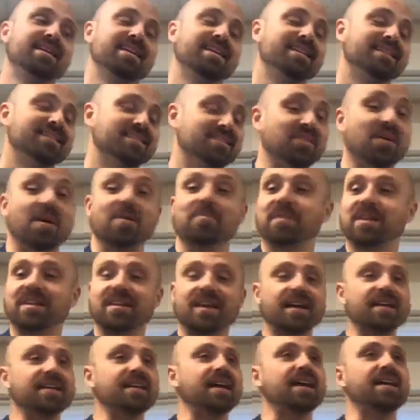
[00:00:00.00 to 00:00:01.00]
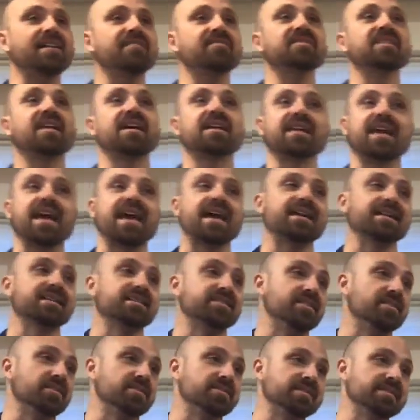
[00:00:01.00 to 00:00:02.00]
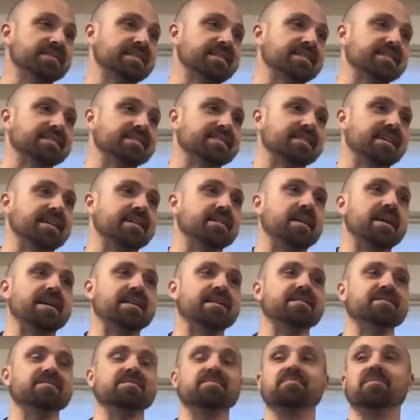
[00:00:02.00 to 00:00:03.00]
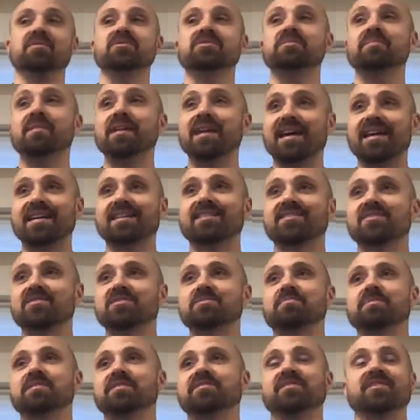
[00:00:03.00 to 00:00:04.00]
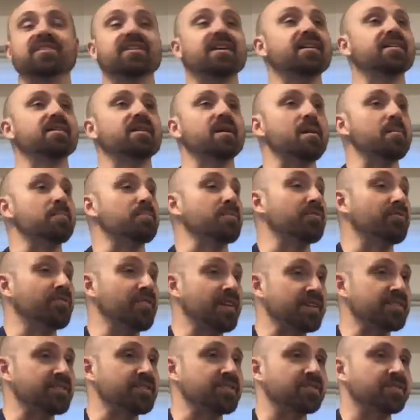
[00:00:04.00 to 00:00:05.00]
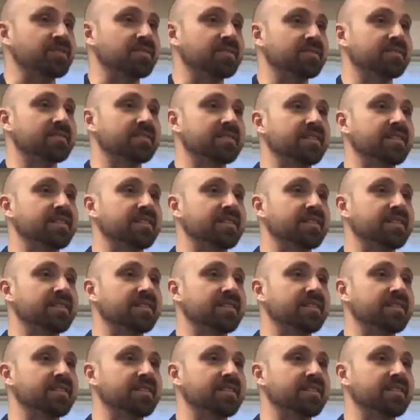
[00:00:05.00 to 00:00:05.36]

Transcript: So I have a lot of anecdotes, and most of my anecdotes, believe it or not, are not professional.